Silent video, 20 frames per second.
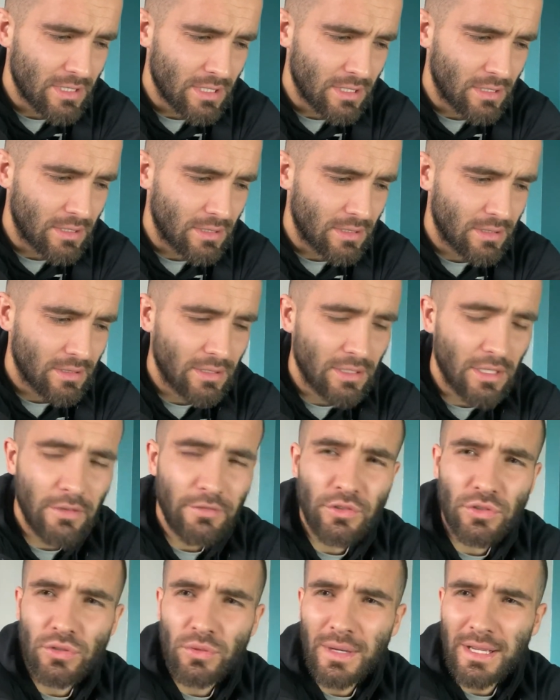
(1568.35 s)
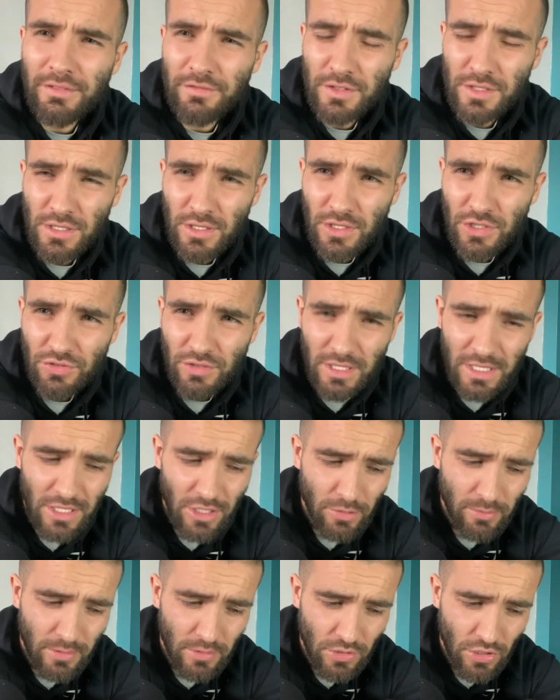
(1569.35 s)
and if you're waiting for surgery,
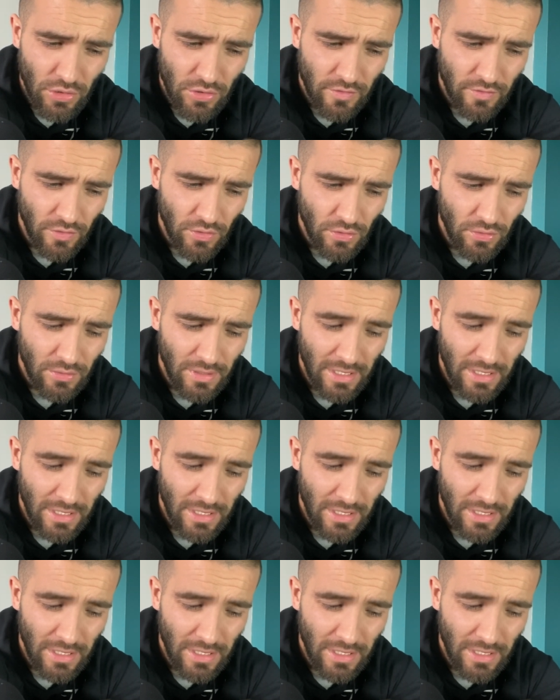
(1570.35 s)
hope it was useful.